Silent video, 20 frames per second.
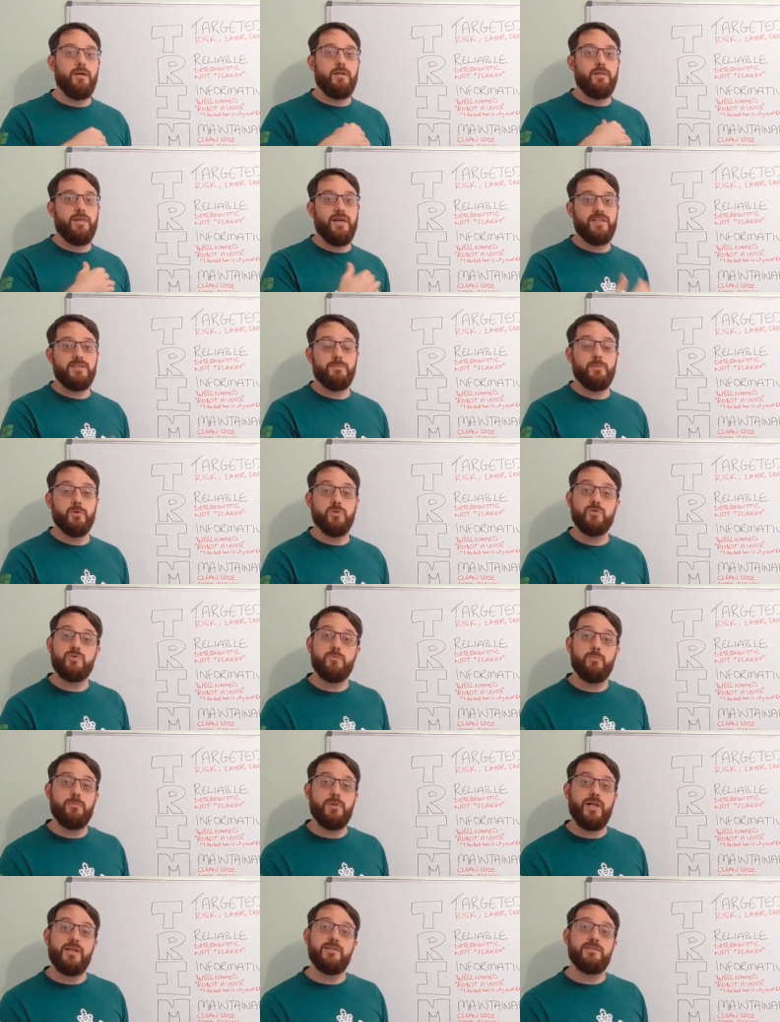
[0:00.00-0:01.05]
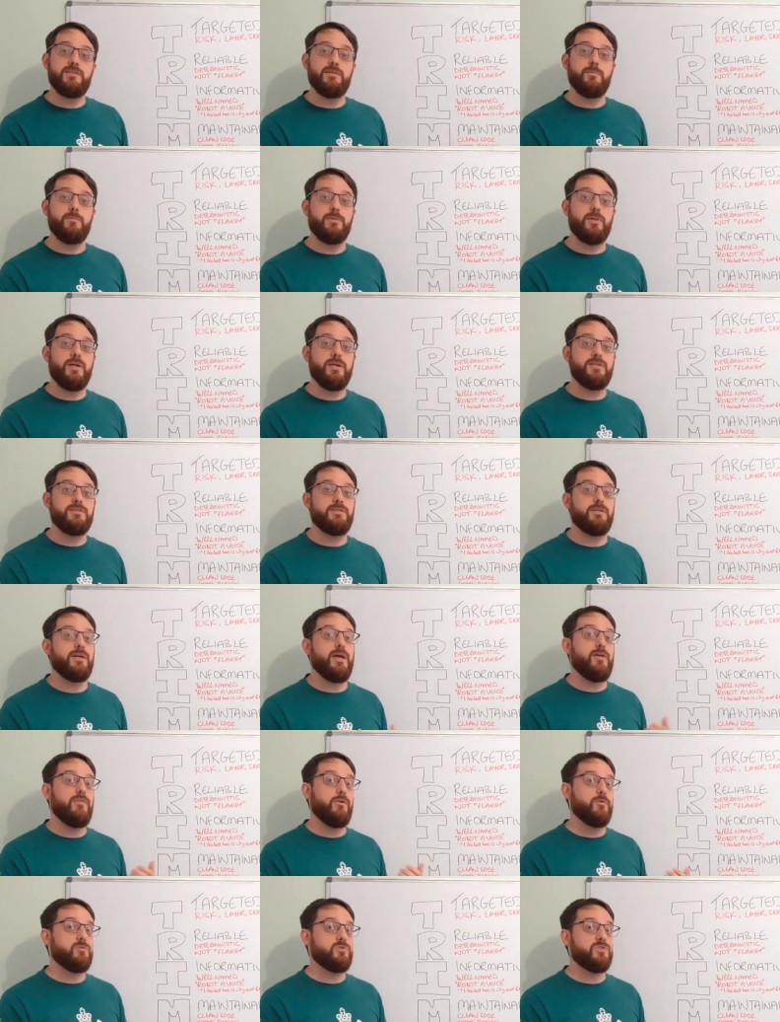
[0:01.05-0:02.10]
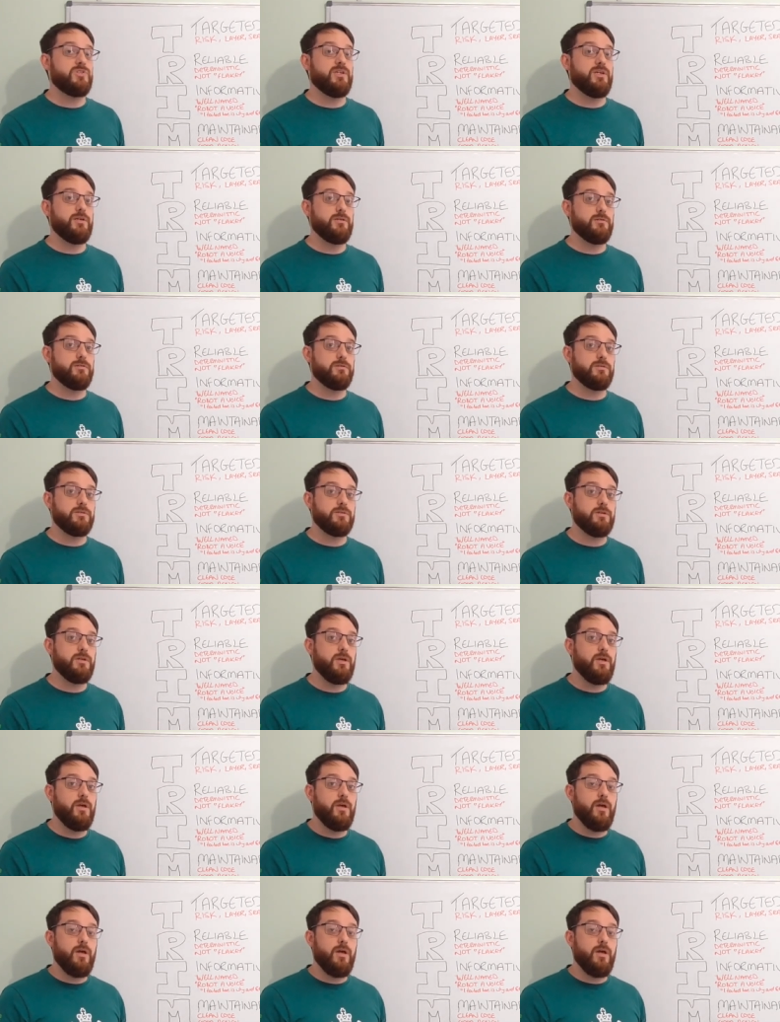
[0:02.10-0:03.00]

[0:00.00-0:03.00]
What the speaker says: Let's put some plans in place to get those skills.